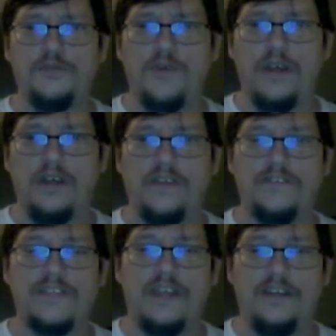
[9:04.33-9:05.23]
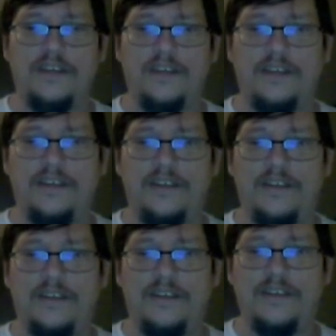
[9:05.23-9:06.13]
waves.
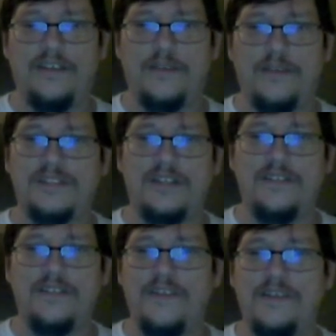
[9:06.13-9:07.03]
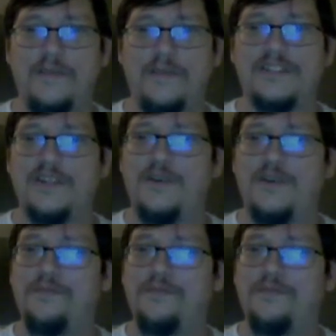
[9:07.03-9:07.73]
And I'm just kind of thinking to myself,